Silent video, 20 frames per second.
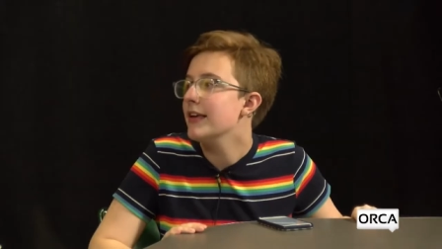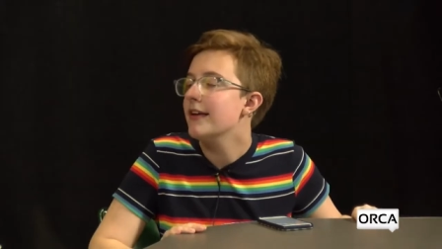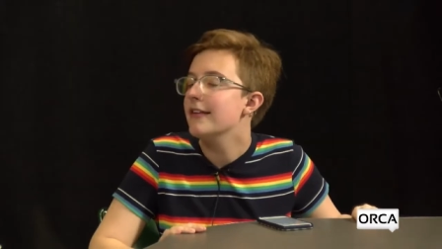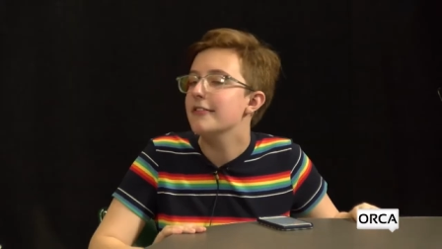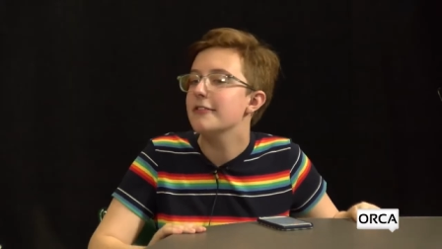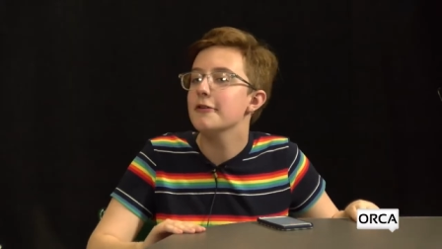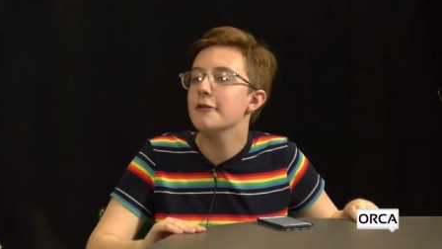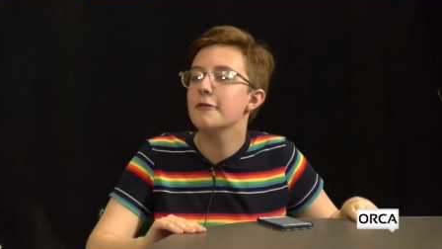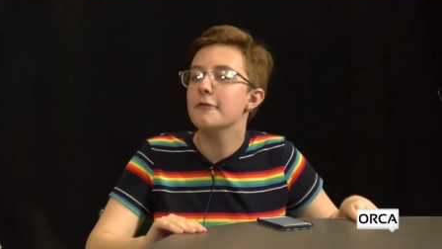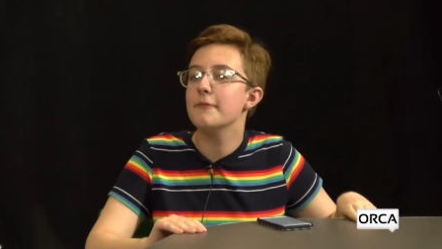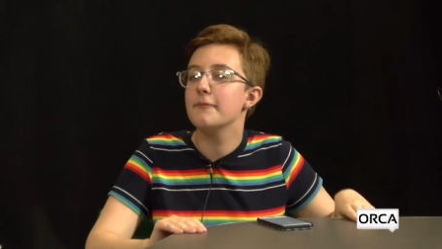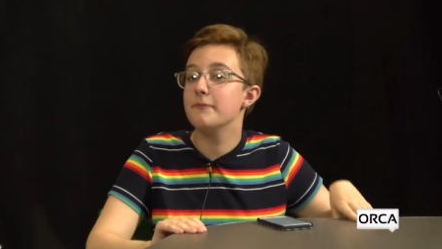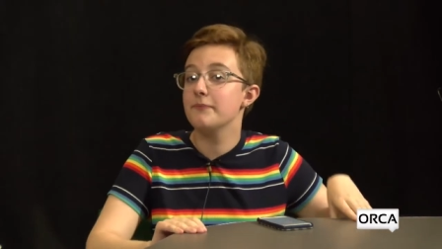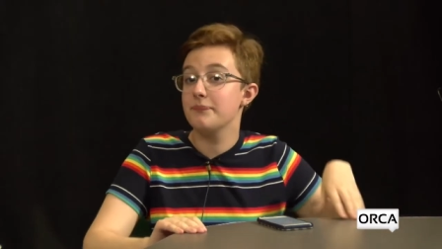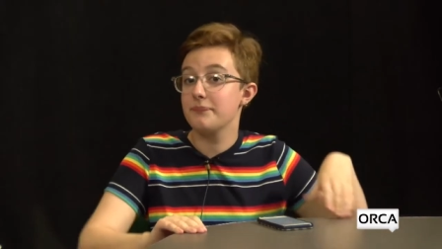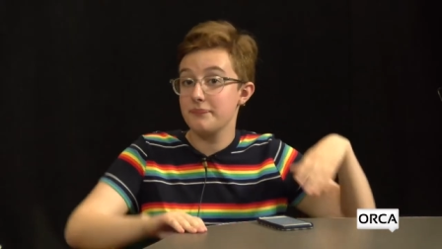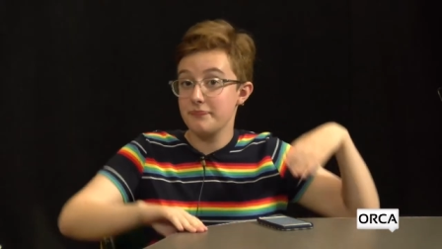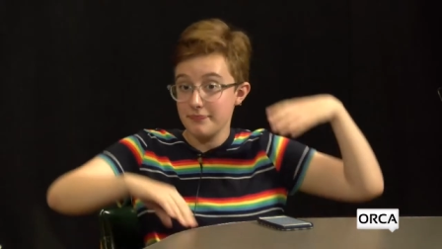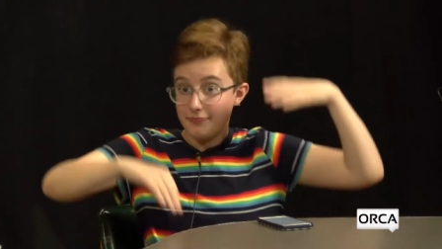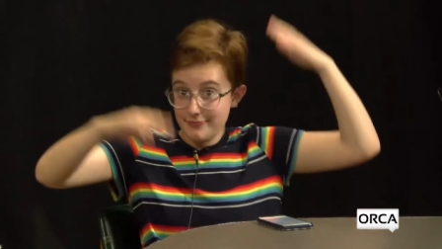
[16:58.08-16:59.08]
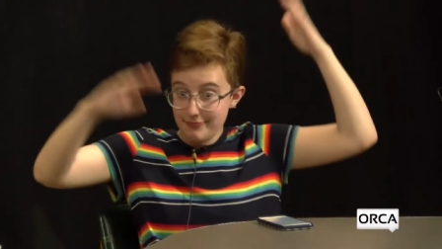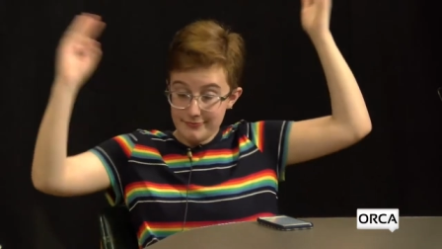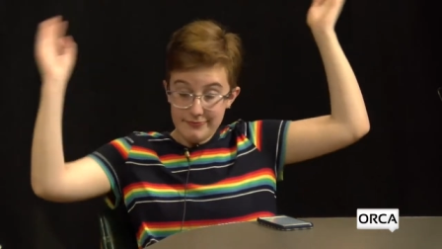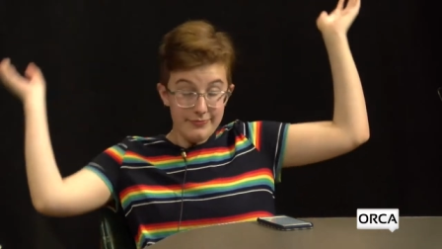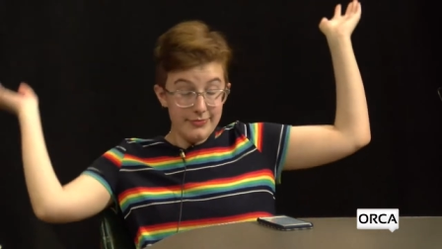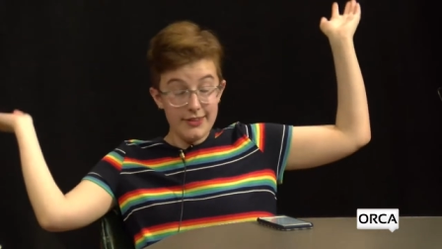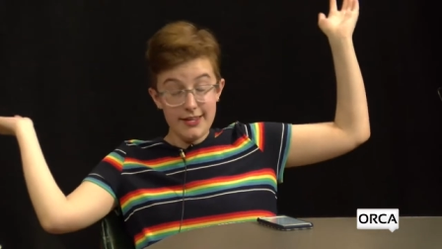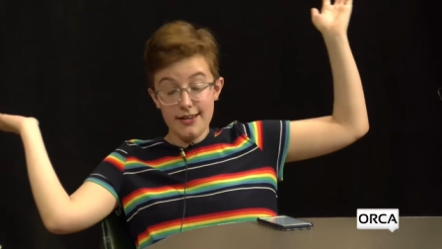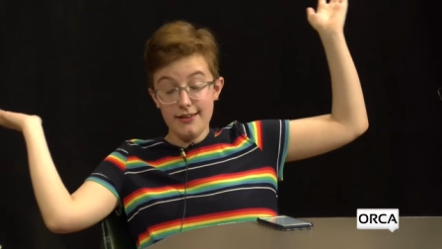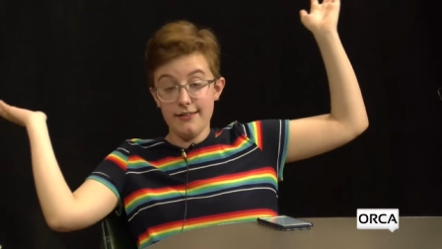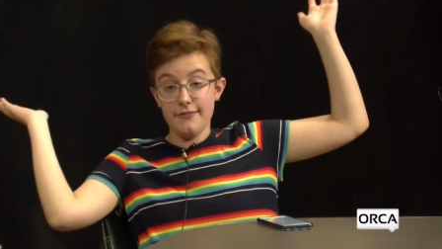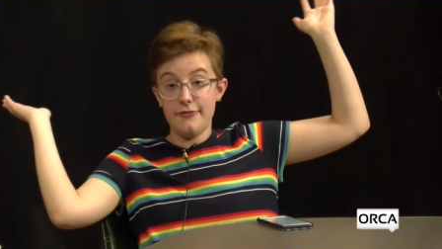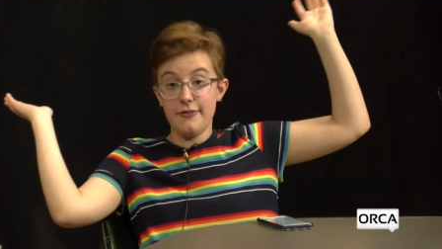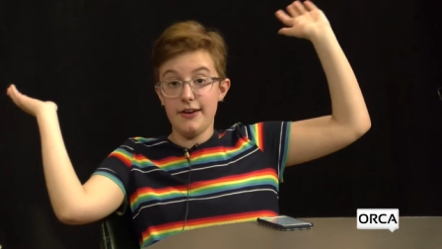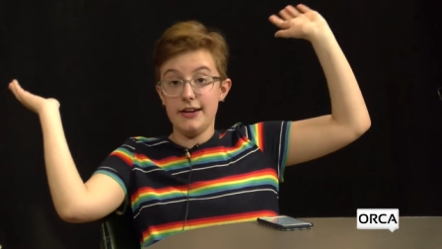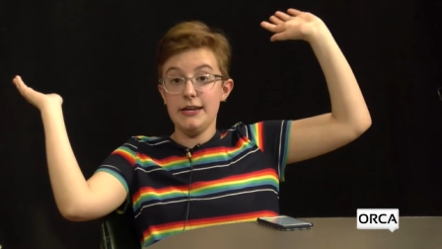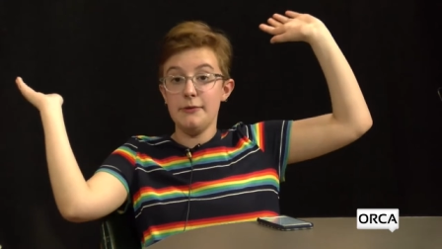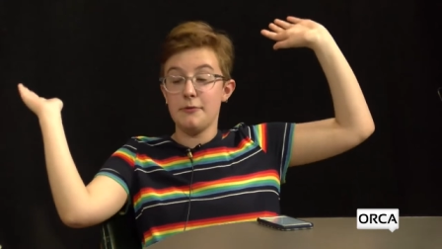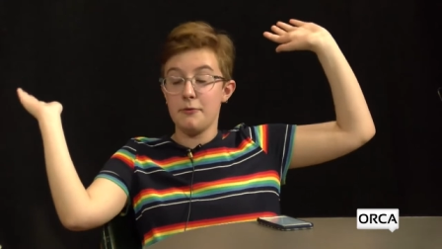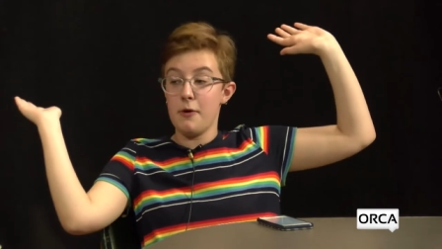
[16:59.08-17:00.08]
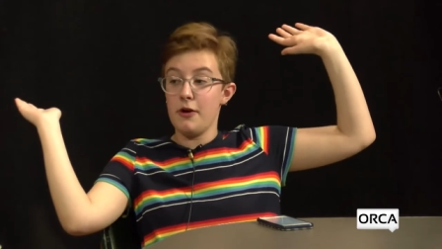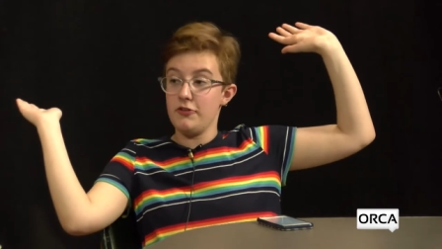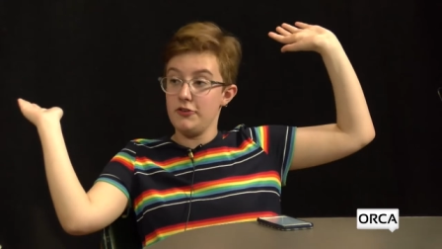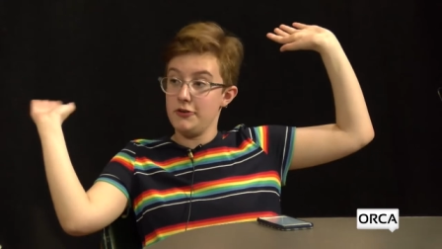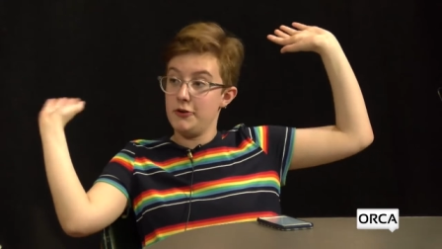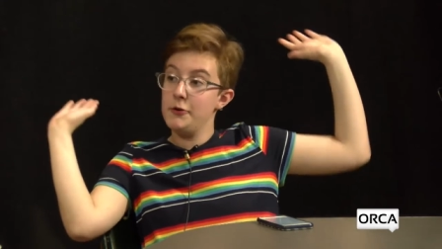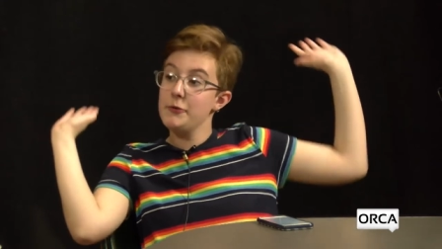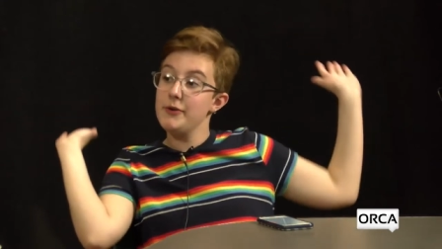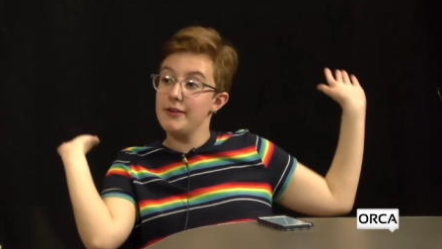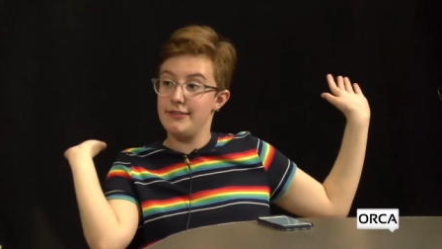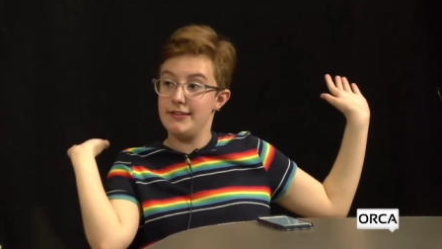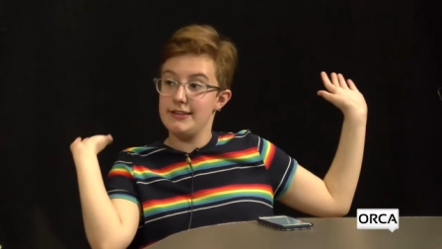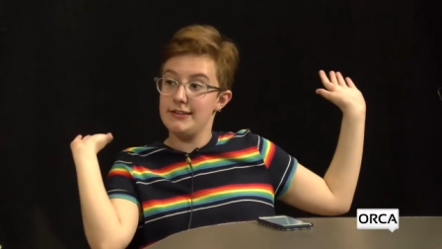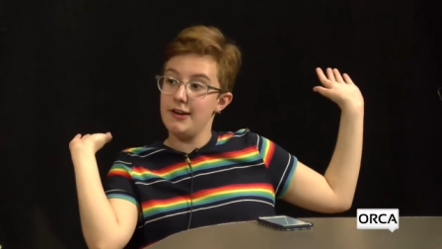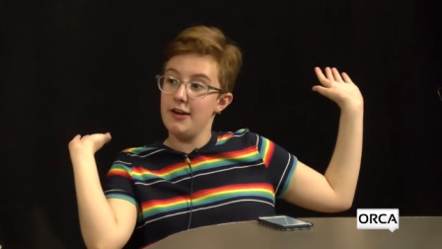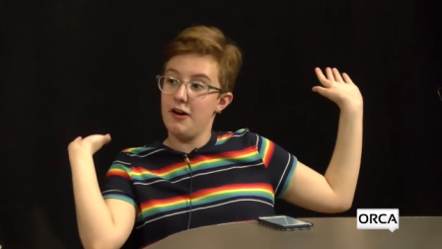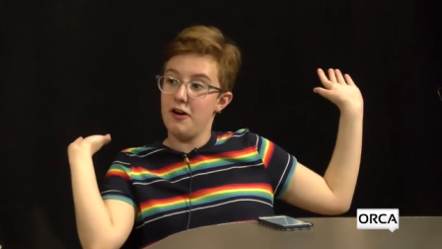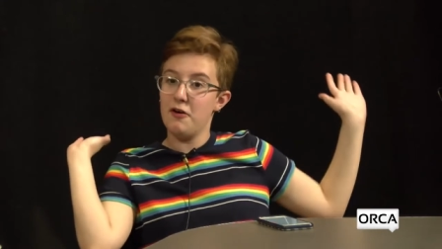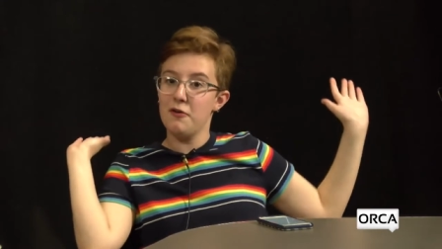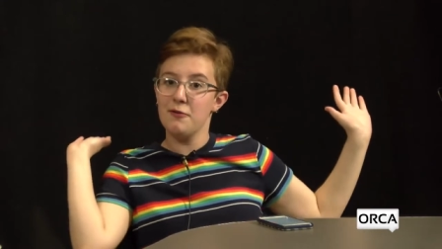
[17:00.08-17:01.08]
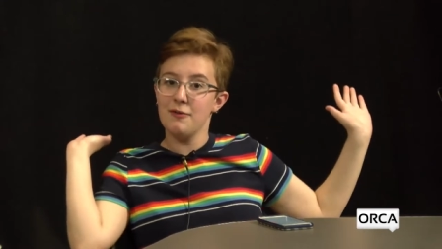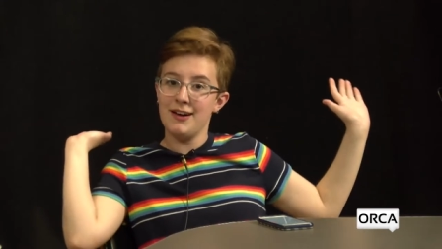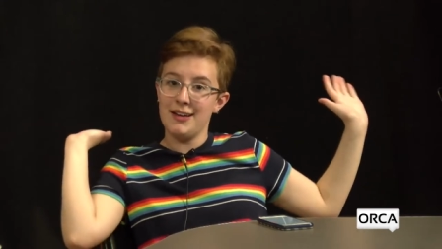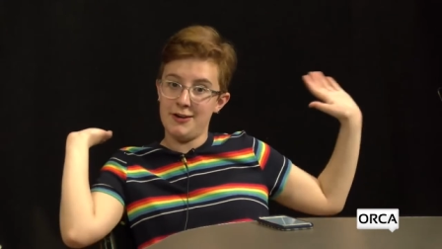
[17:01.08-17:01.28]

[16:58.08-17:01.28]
So, for anyone watching who doesn't know,